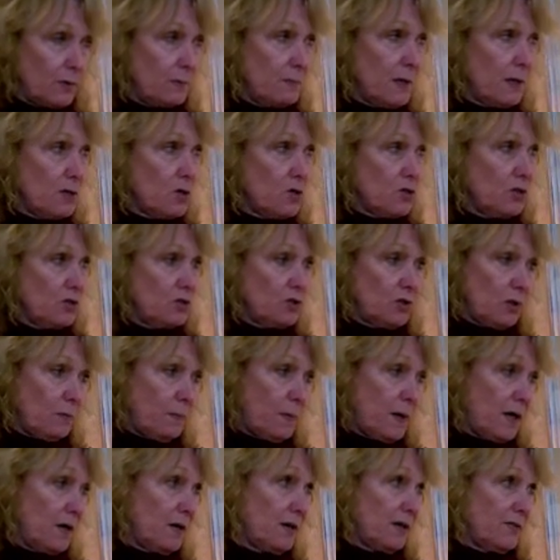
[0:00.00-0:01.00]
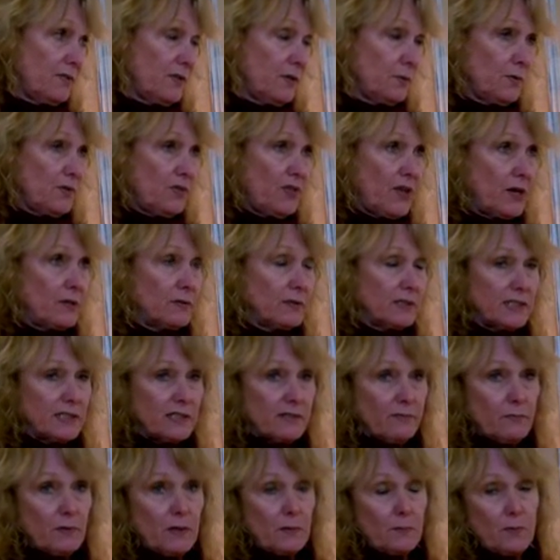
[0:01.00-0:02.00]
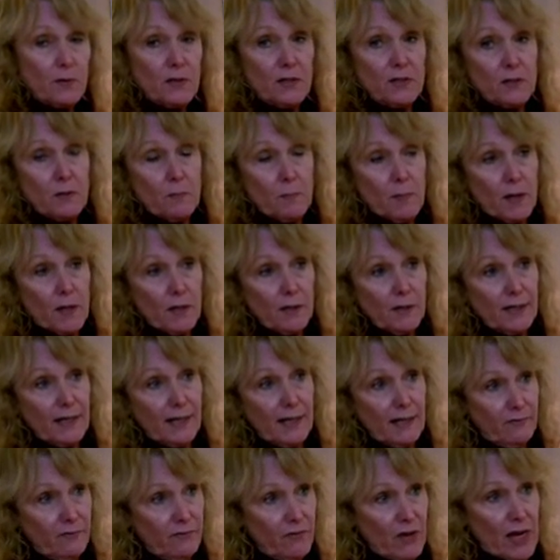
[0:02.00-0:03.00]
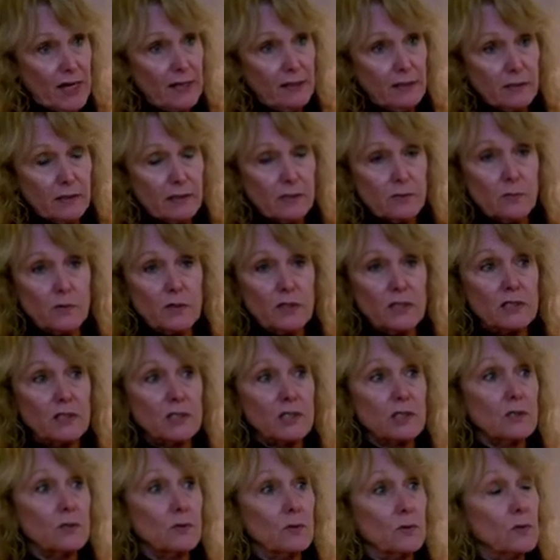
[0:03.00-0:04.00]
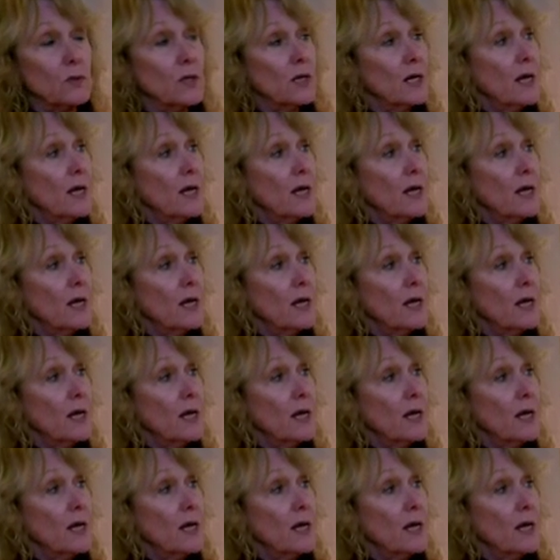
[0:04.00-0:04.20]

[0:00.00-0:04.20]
march into the park, and there were thousands of people in the park, and violence would ensue.